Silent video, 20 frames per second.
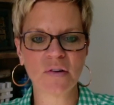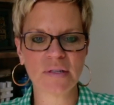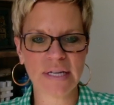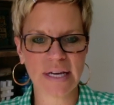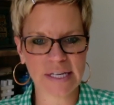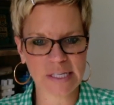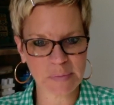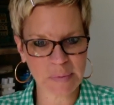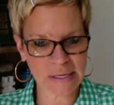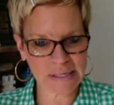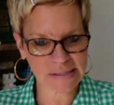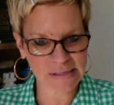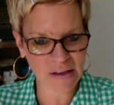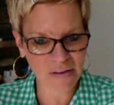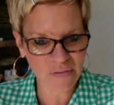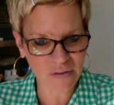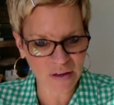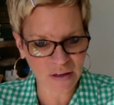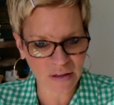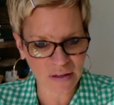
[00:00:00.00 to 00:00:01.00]
text-based
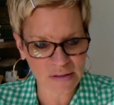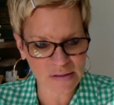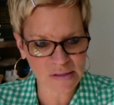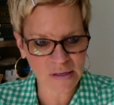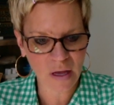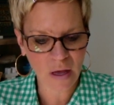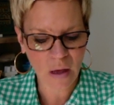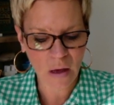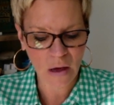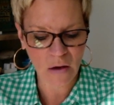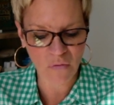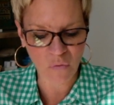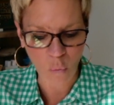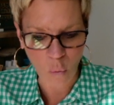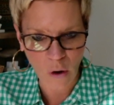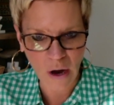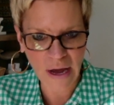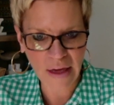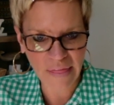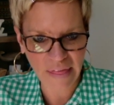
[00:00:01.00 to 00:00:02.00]
evidence of
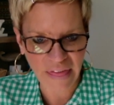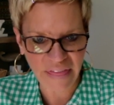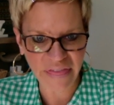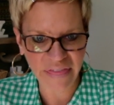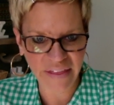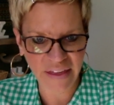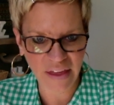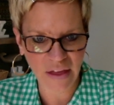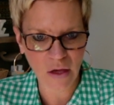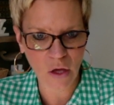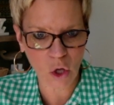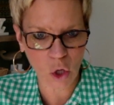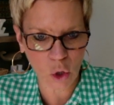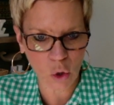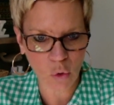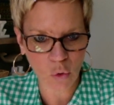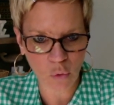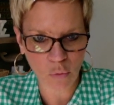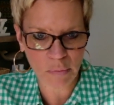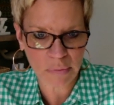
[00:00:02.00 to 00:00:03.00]
why they think
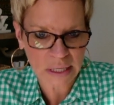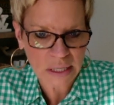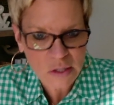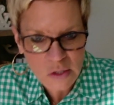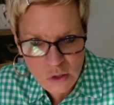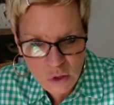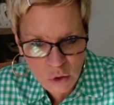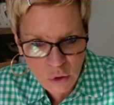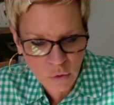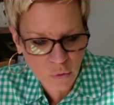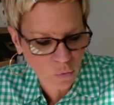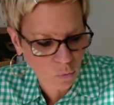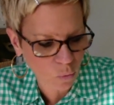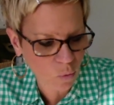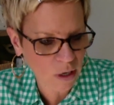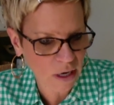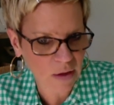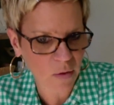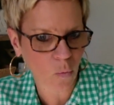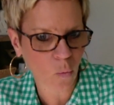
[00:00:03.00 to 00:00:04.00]
could means could,
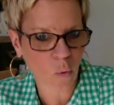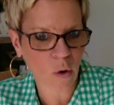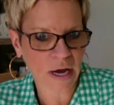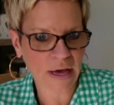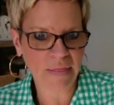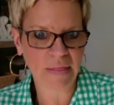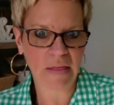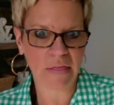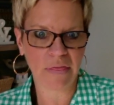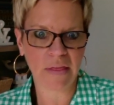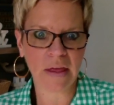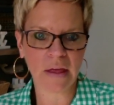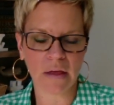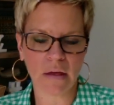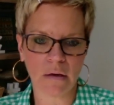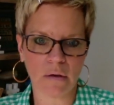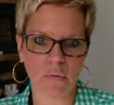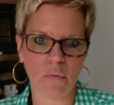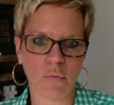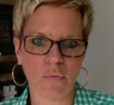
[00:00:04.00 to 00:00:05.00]
why they think
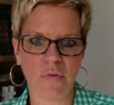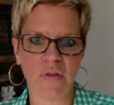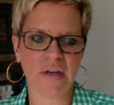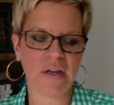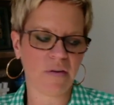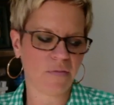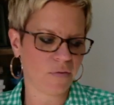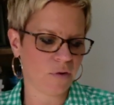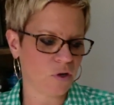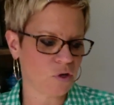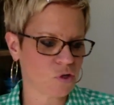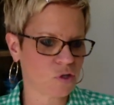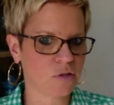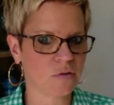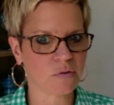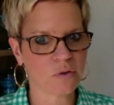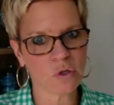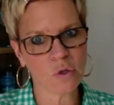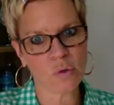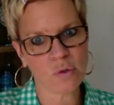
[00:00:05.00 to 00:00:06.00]
the definition
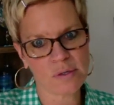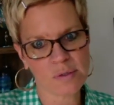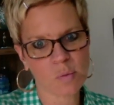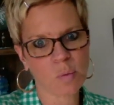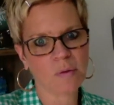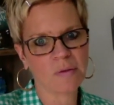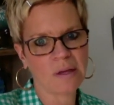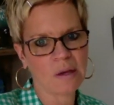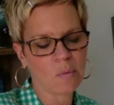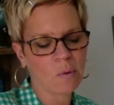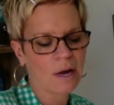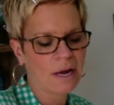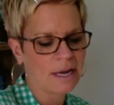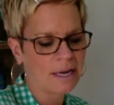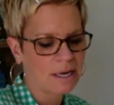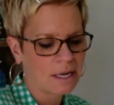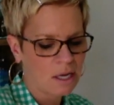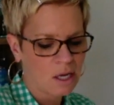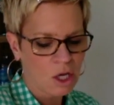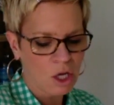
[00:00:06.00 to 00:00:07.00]
of could is what they write.
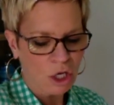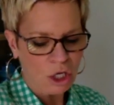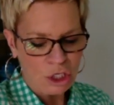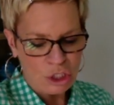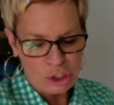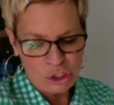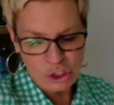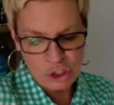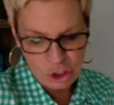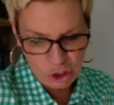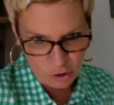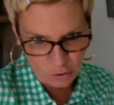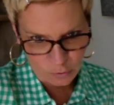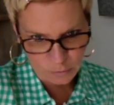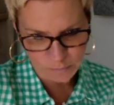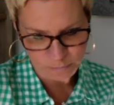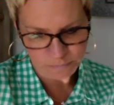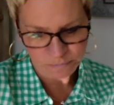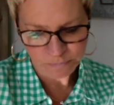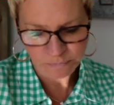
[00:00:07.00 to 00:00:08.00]

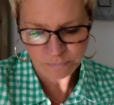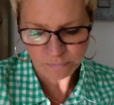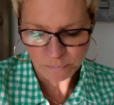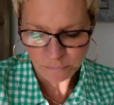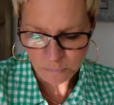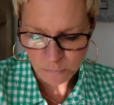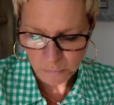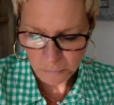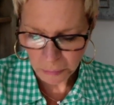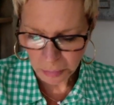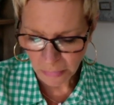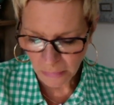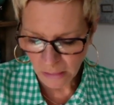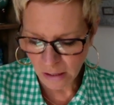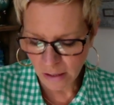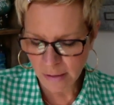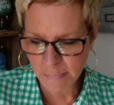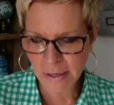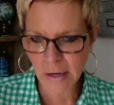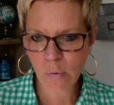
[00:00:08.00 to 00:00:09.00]
So
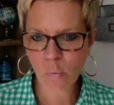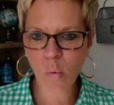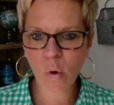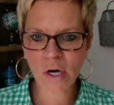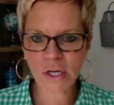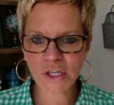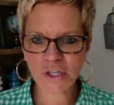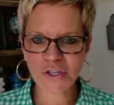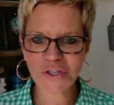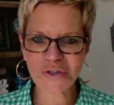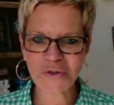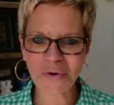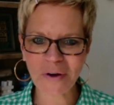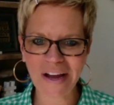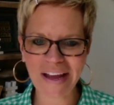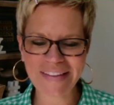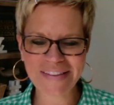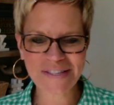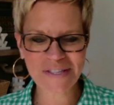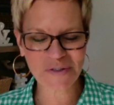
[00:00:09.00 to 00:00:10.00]
I want you to
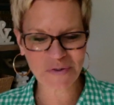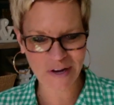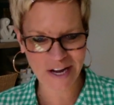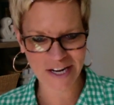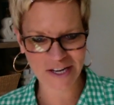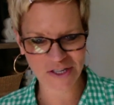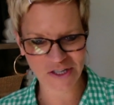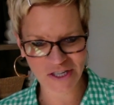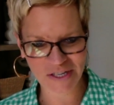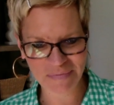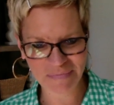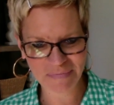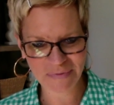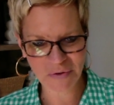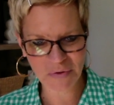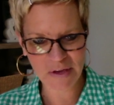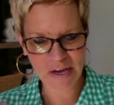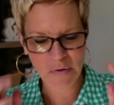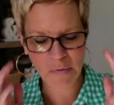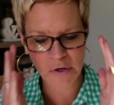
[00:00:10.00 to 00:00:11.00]
try the strategy.
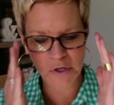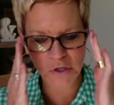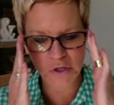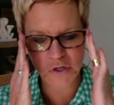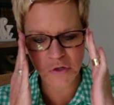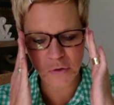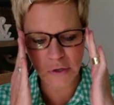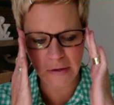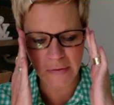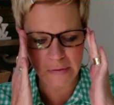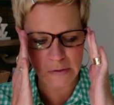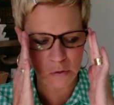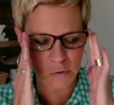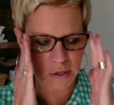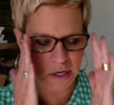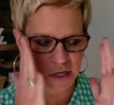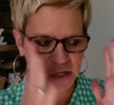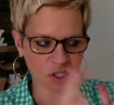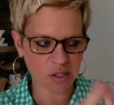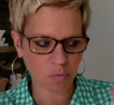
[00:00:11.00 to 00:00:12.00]
Okay, I want you to try the
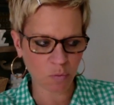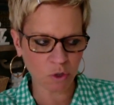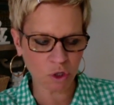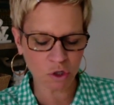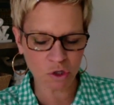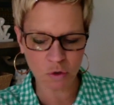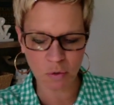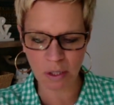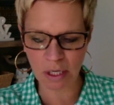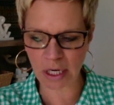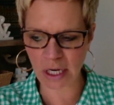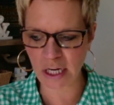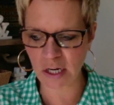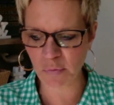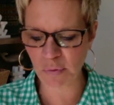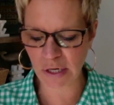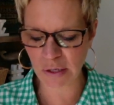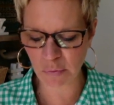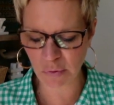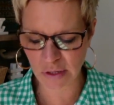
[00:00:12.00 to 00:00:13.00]
strategy when you're doing guided
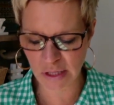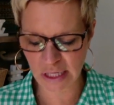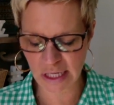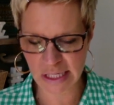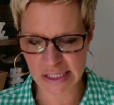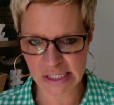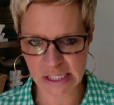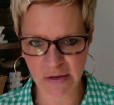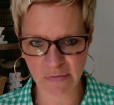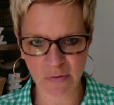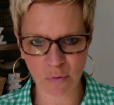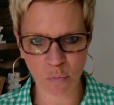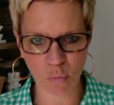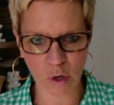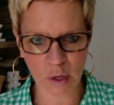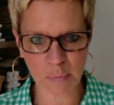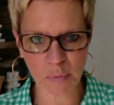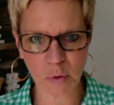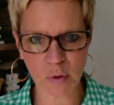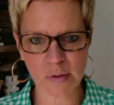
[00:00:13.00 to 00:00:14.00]
reading with kids. Give them
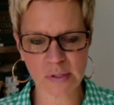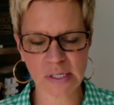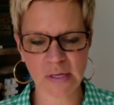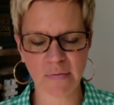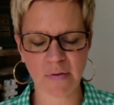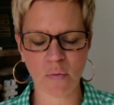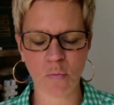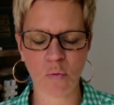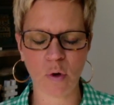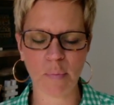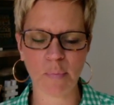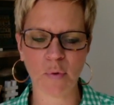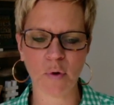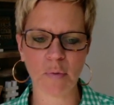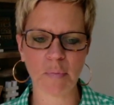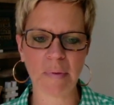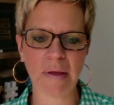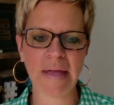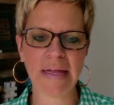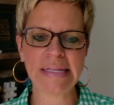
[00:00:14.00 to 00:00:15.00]
whiteboards, give them
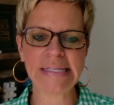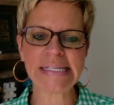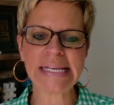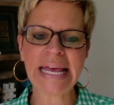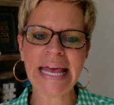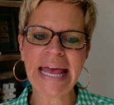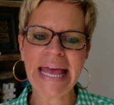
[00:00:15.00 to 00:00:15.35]
whiteboard pens,